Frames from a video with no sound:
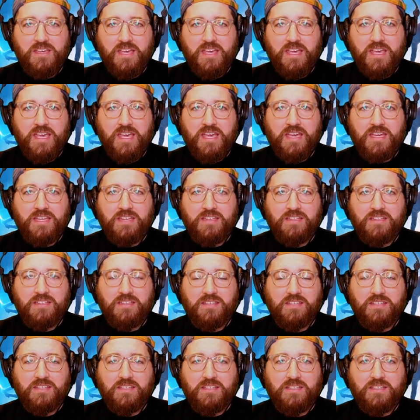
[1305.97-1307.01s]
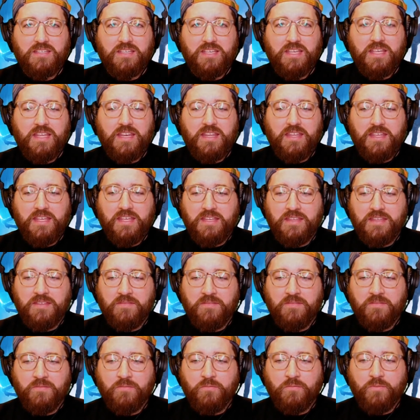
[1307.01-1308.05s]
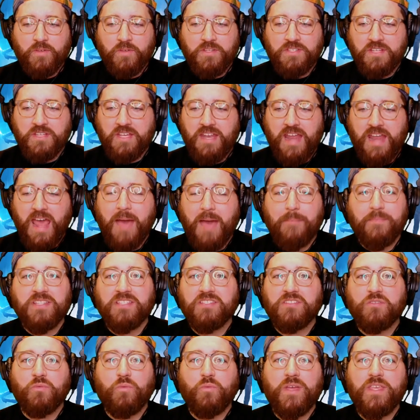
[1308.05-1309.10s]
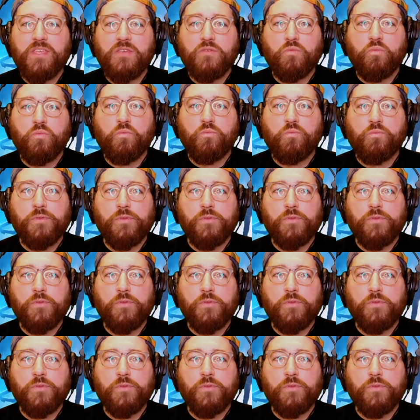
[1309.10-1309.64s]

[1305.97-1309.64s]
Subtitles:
and it happens the way you